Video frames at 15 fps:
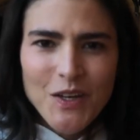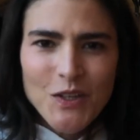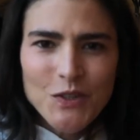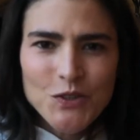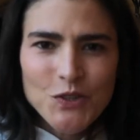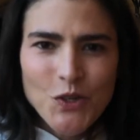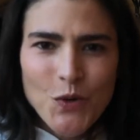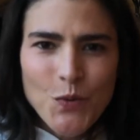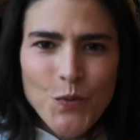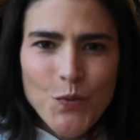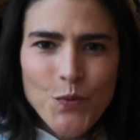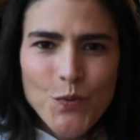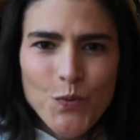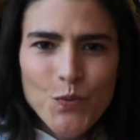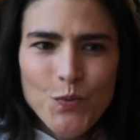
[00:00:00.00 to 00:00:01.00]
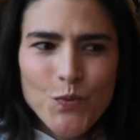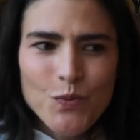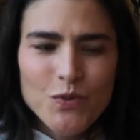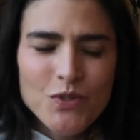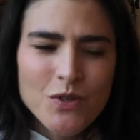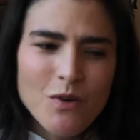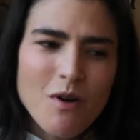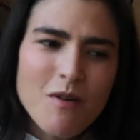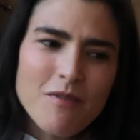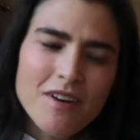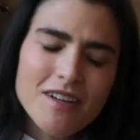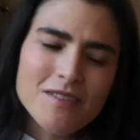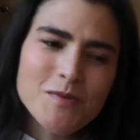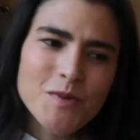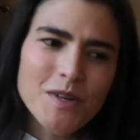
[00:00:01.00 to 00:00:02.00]
And so two of
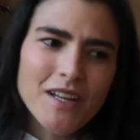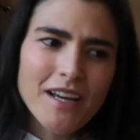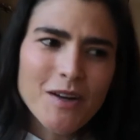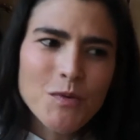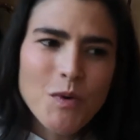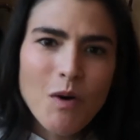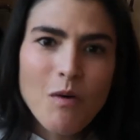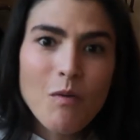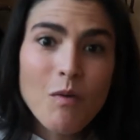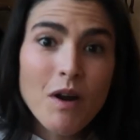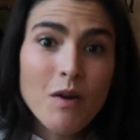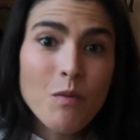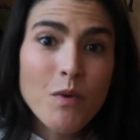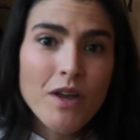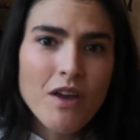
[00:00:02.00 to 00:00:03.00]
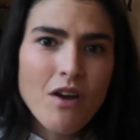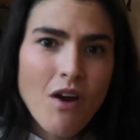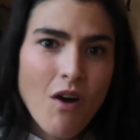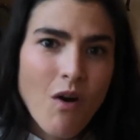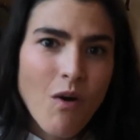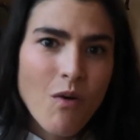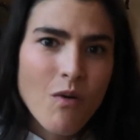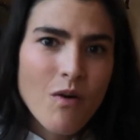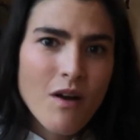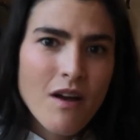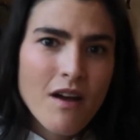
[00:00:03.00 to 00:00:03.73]
us were like, well, why don't we go